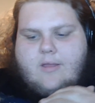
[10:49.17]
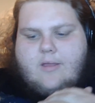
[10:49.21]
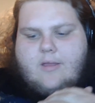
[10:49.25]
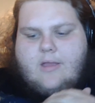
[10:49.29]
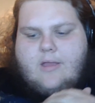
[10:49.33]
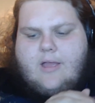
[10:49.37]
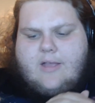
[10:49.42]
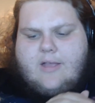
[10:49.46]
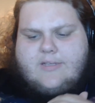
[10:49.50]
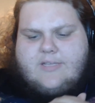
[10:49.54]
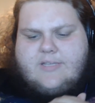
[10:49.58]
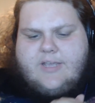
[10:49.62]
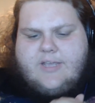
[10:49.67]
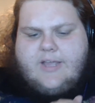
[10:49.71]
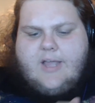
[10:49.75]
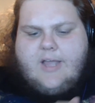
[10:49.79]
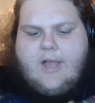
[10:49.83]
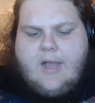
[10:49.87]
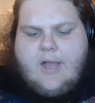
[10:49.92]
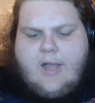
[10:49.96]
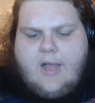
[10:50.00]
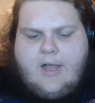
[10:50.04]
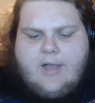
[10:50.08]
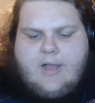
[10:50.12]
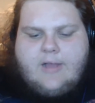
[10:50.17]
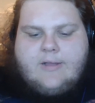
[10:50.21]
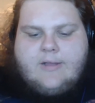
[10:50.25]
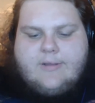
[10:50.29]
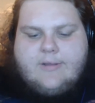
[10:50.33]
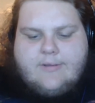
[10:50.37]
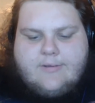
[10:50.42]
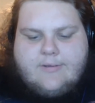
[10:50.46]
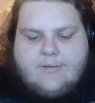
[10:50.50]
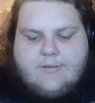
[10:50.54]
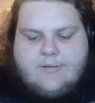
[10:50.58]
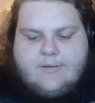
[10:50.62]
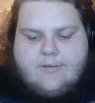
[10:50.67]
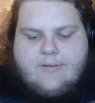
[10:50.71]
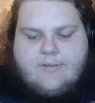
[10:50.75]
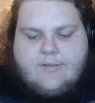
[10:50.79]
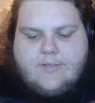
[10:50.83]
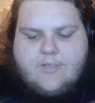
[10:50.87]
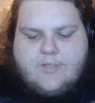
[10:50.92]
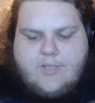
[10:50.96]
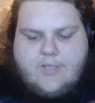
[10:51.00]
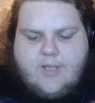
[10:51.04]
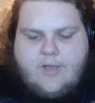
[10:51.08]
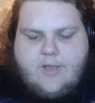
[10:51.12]
was like, huh,
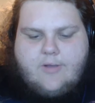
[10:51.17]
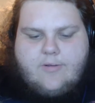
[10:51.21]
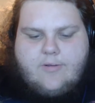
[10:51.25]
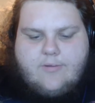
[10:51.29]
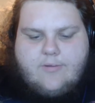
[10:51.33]
so